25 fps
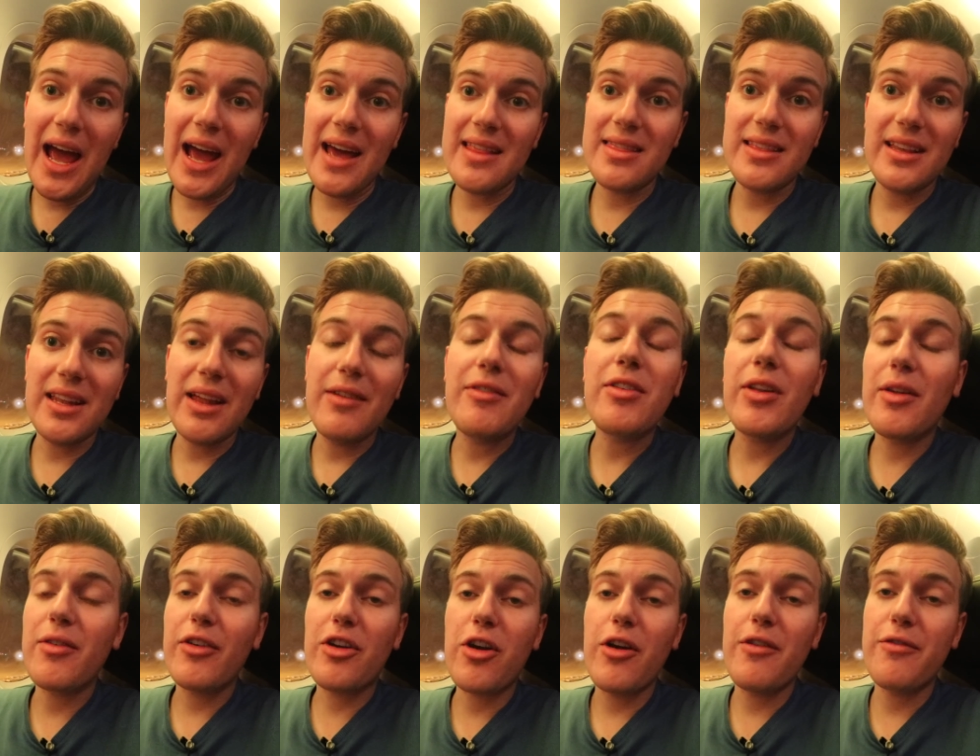and the
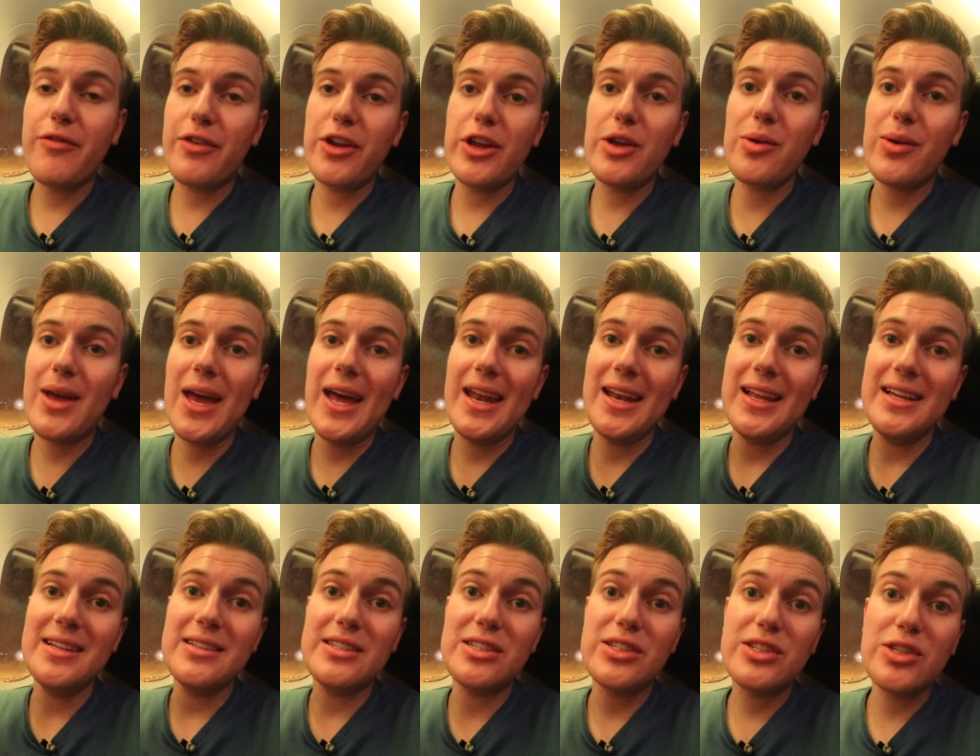level of comfort you get
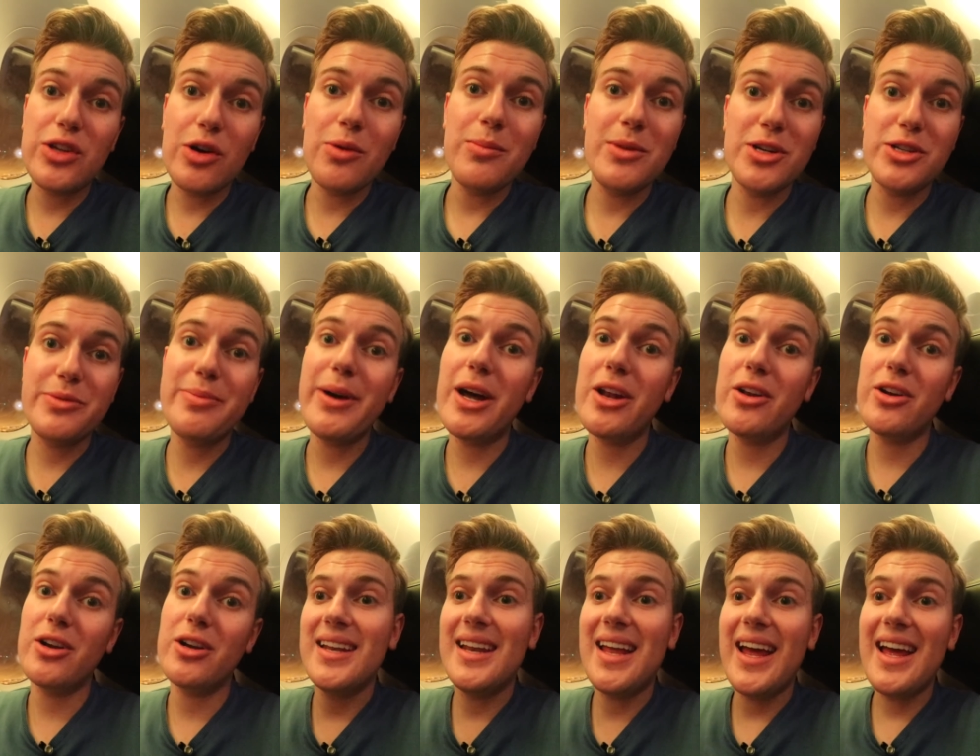is so much
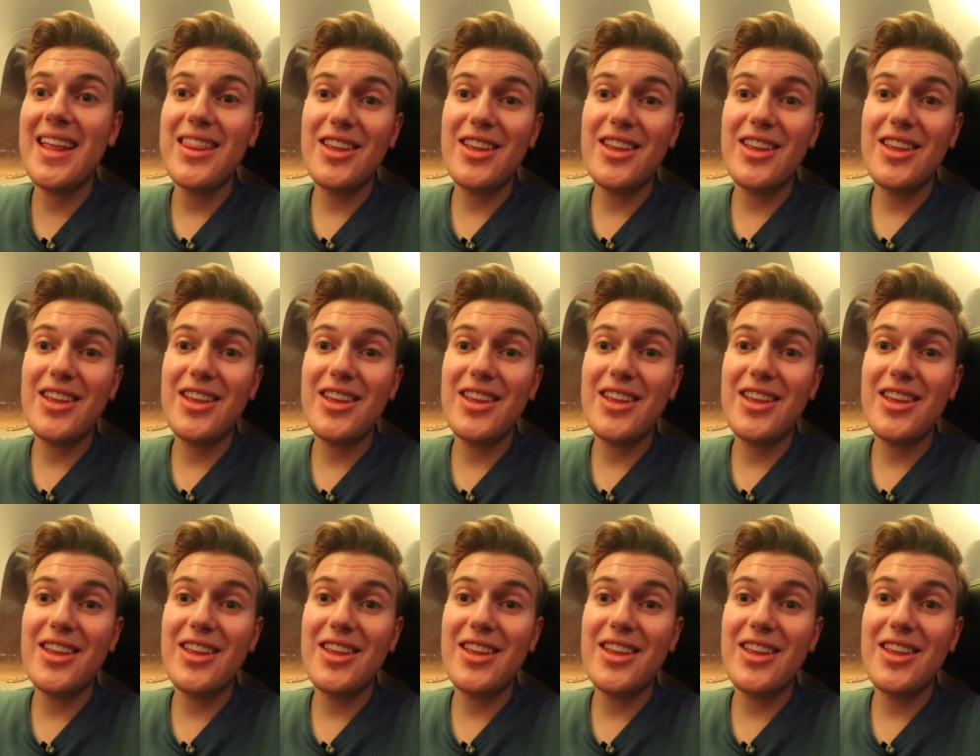better.